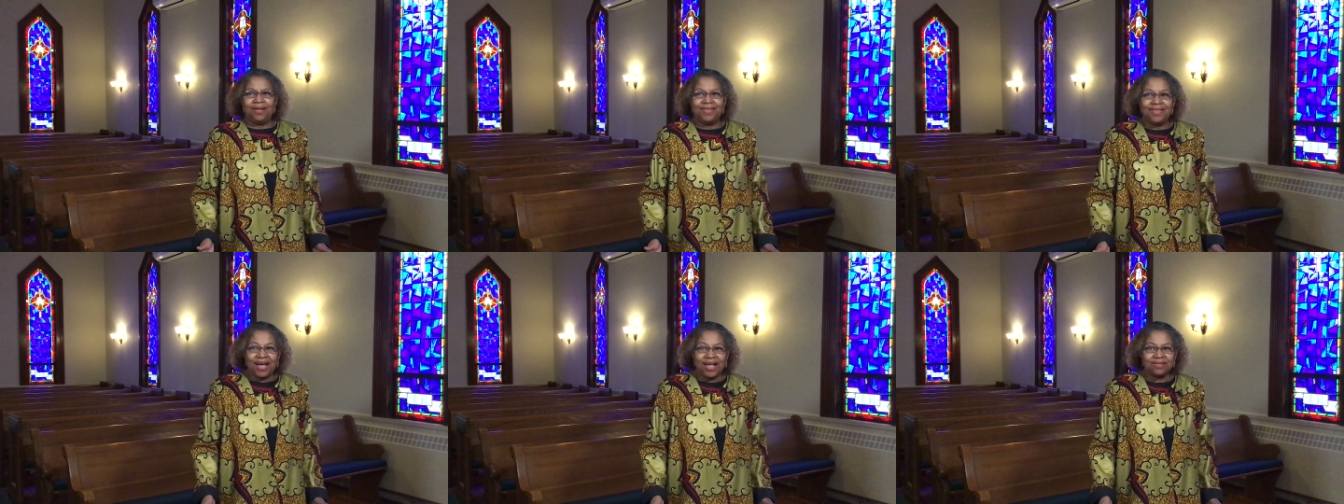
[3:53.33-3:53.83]

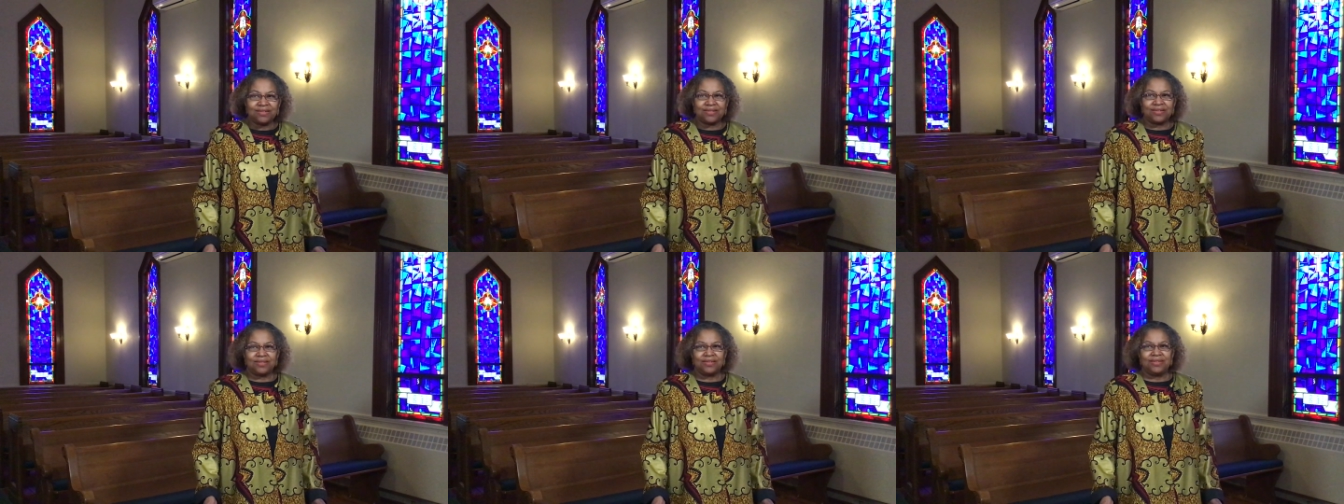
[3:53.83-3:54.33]

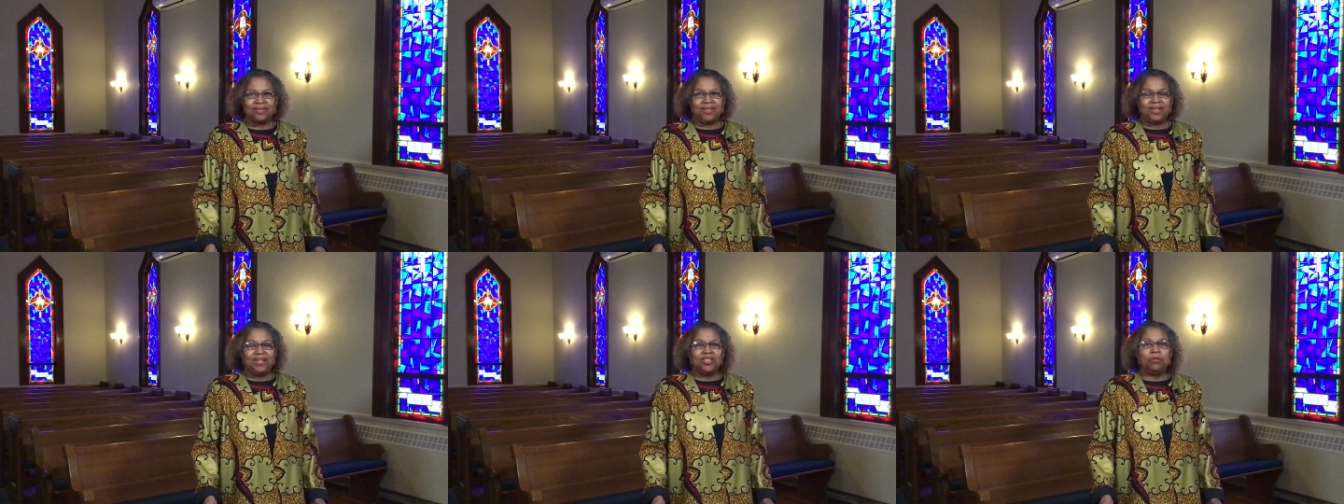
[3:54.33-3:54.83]
Thus,
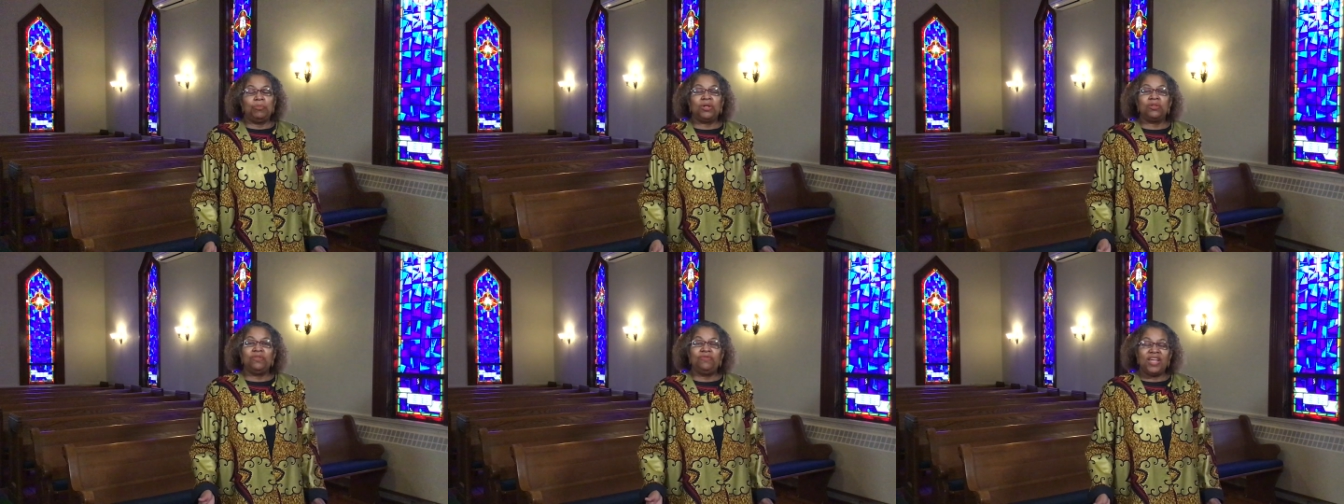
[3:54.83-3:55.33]
the
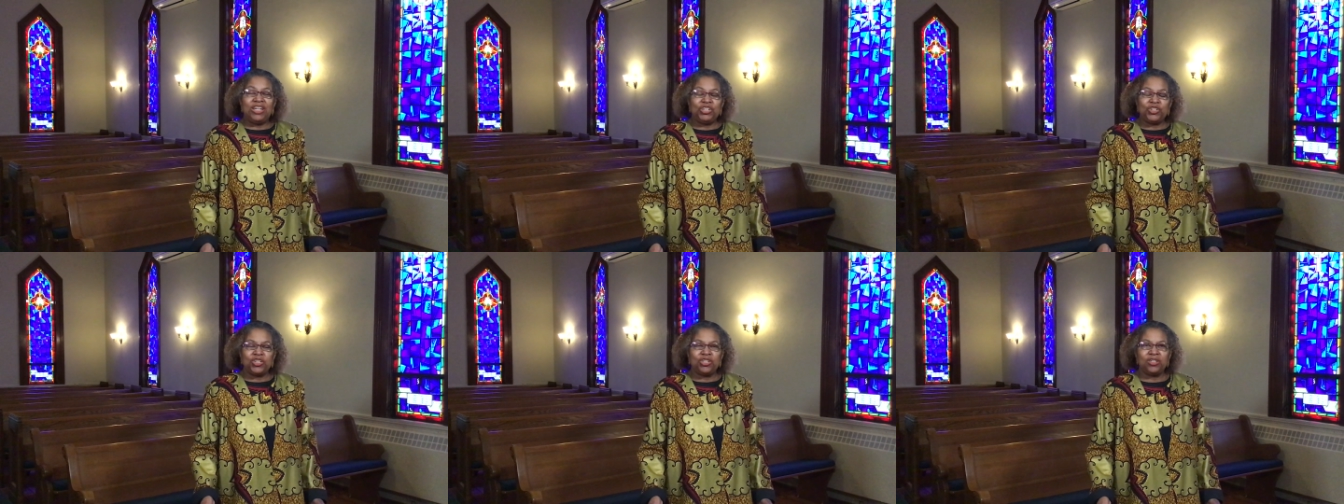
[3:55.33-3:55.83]

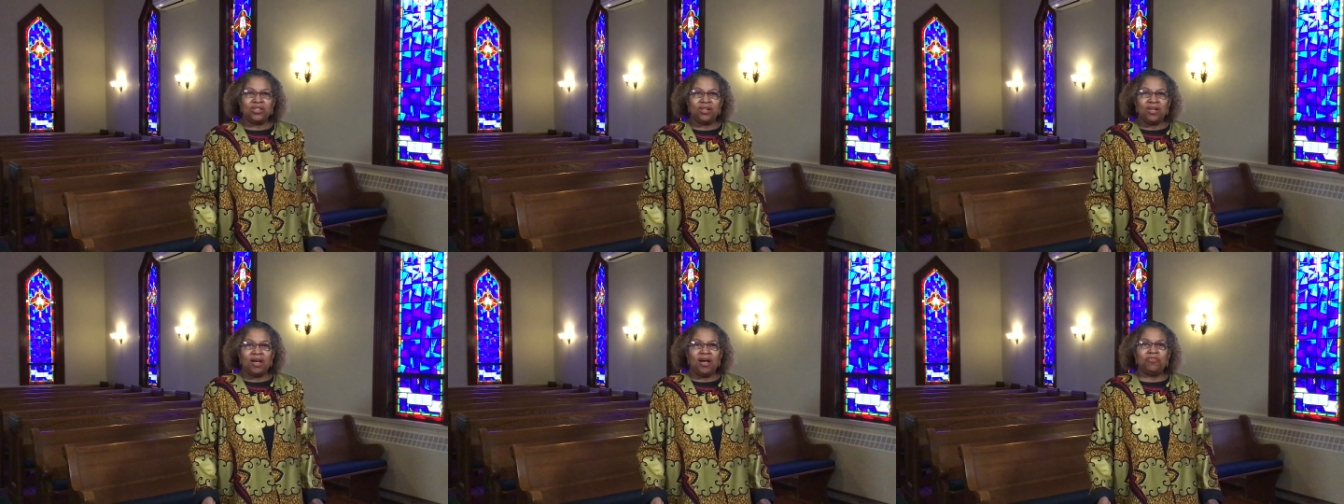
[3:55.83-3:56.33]
motivation
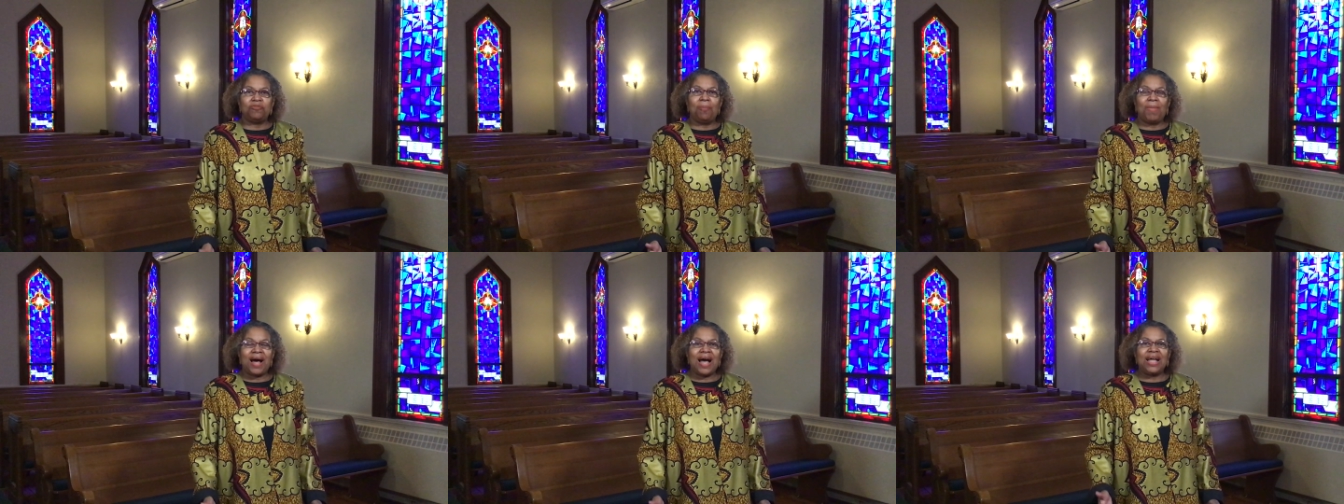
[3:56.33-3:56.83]
of
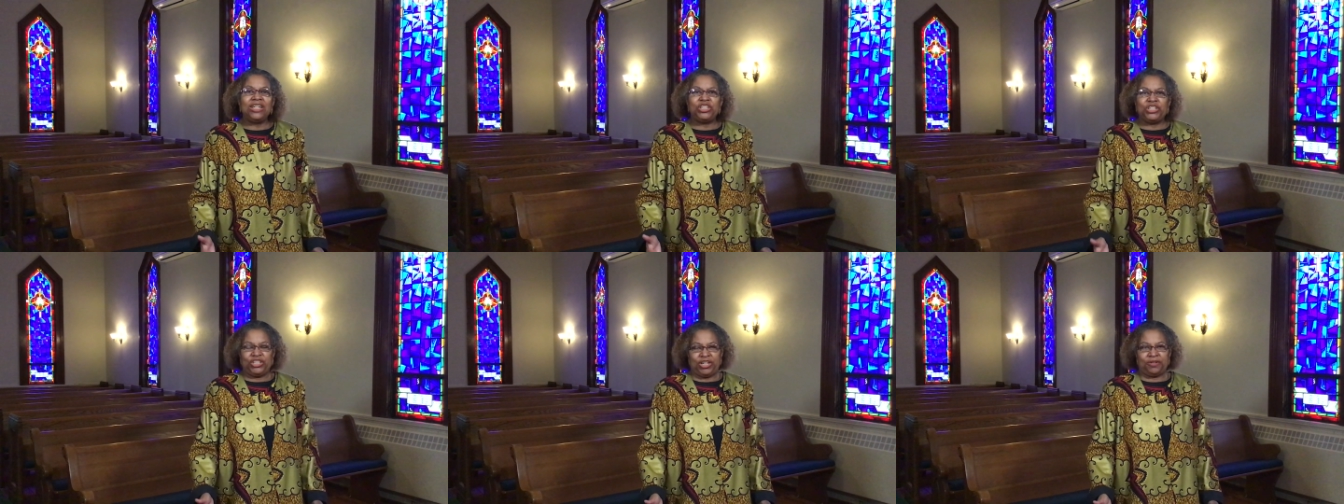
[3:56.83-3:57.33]
my
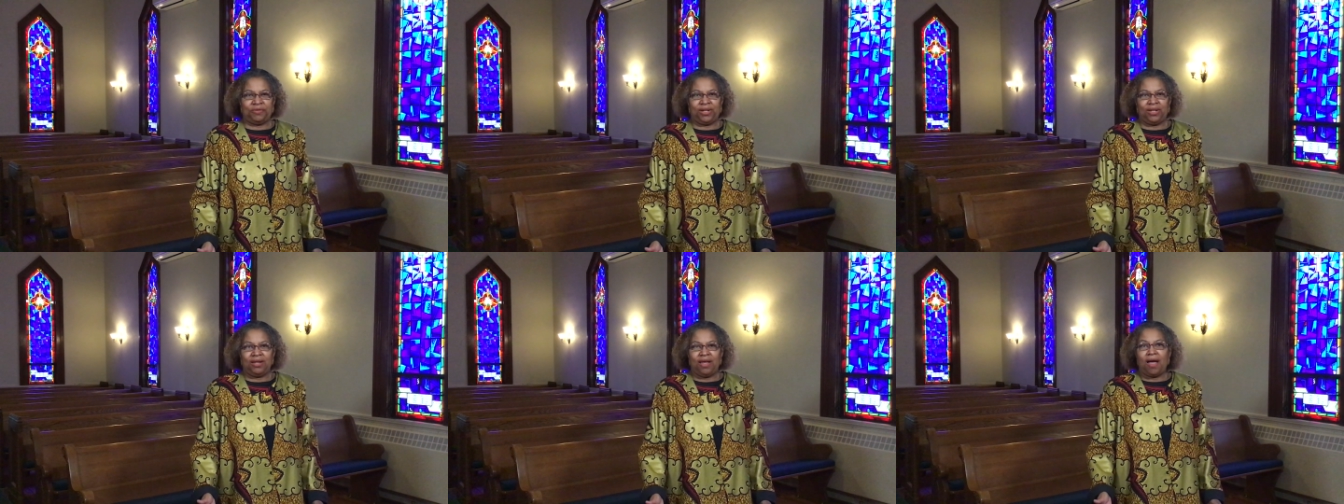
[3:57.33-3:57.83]

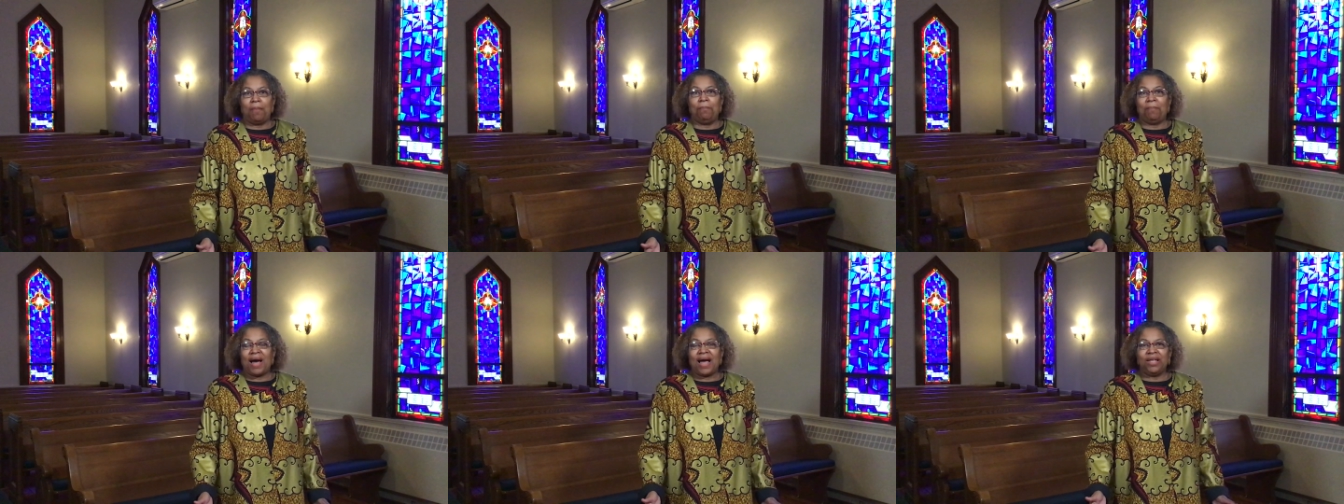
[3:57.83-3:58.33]
sharing
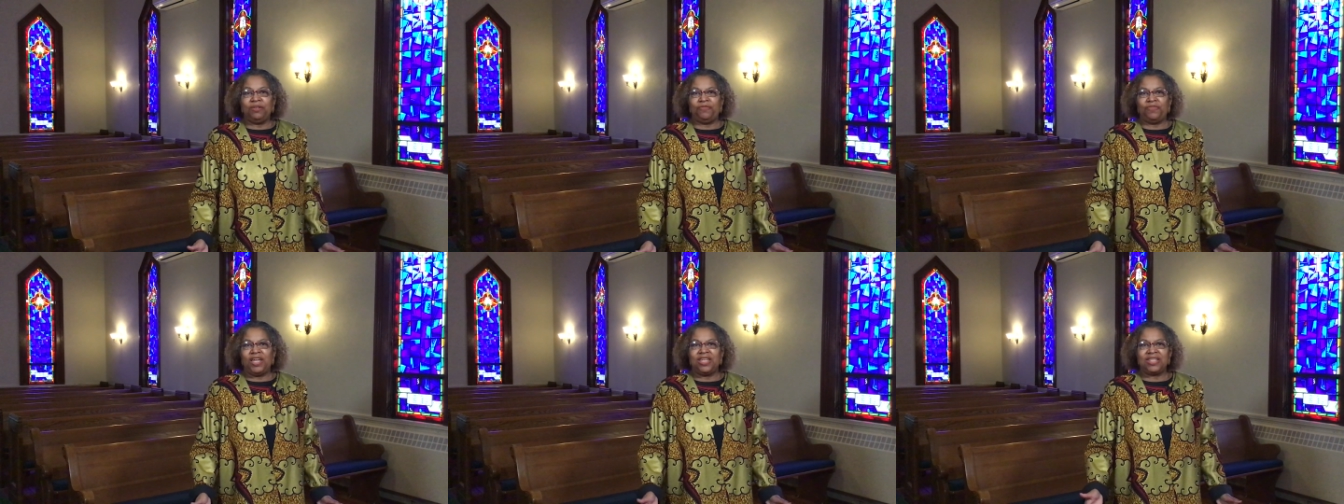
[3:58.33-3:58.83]
my
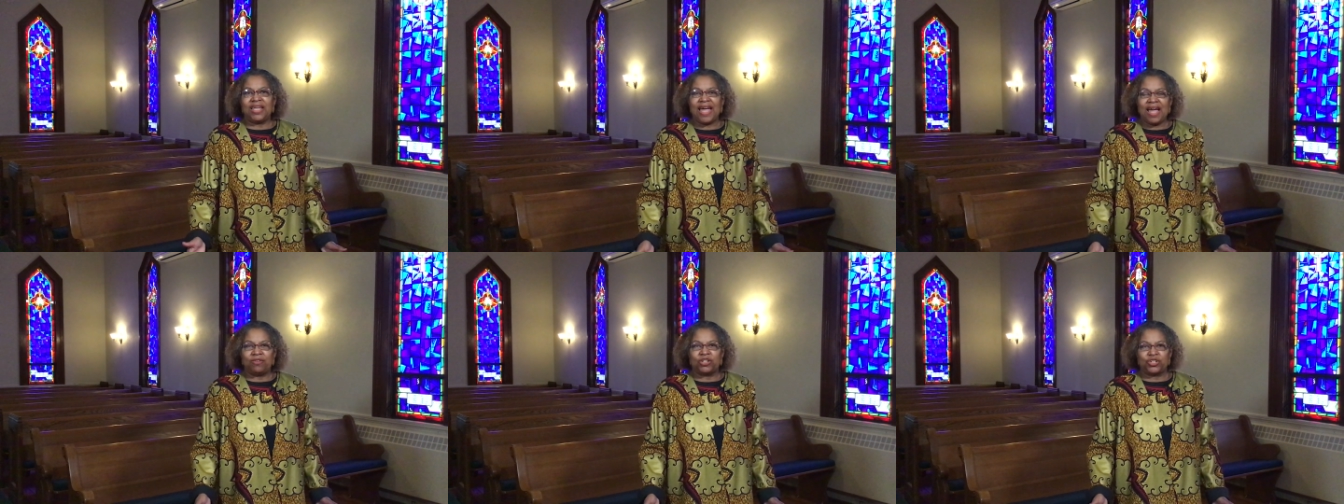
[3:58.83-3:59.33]
faith
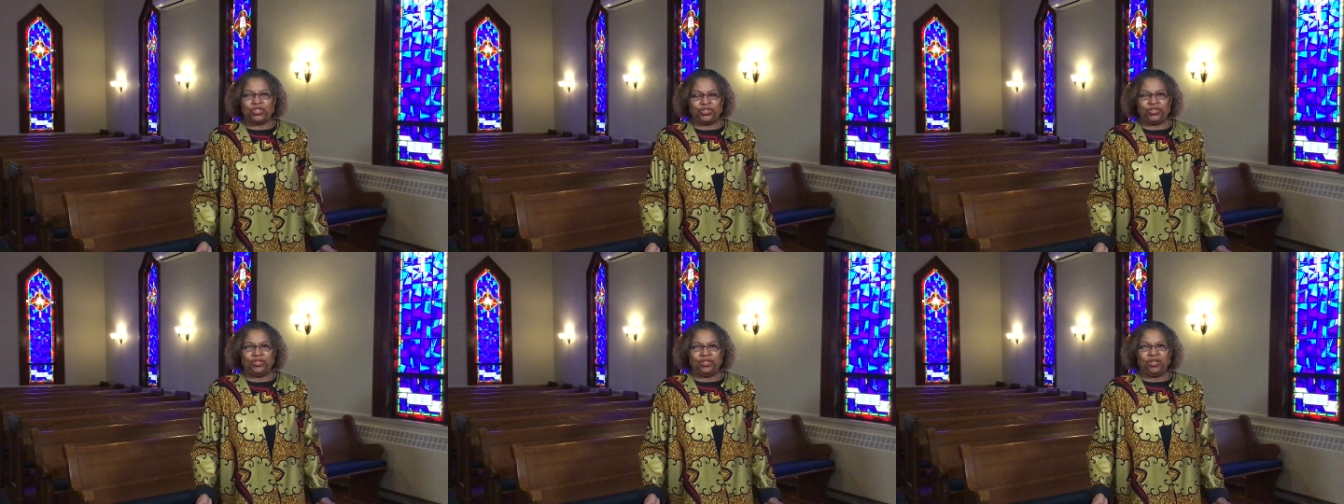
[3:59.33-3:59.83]

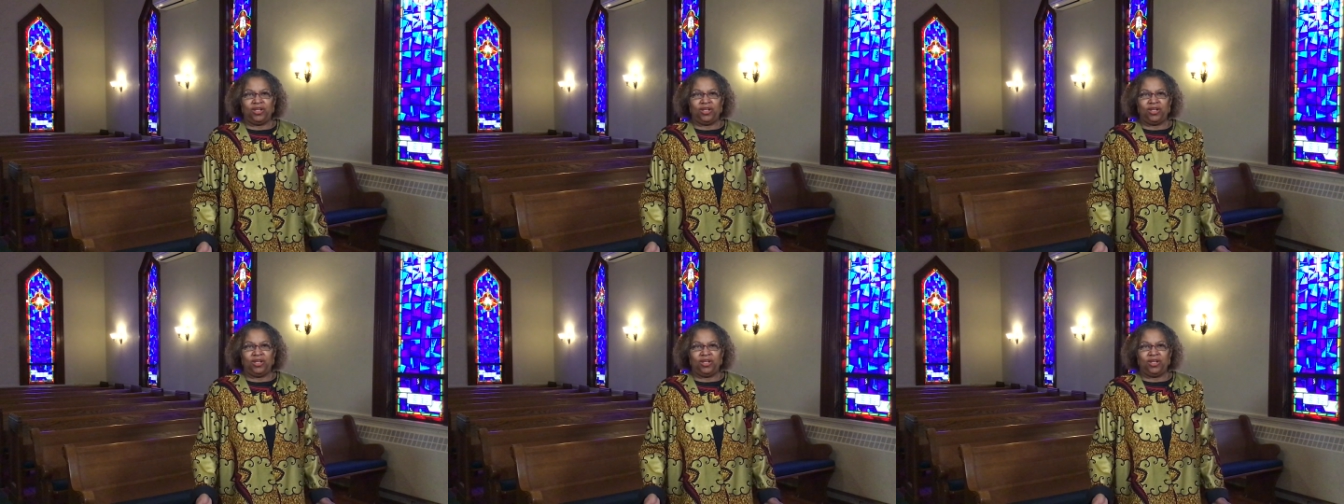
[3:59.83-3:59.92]
character,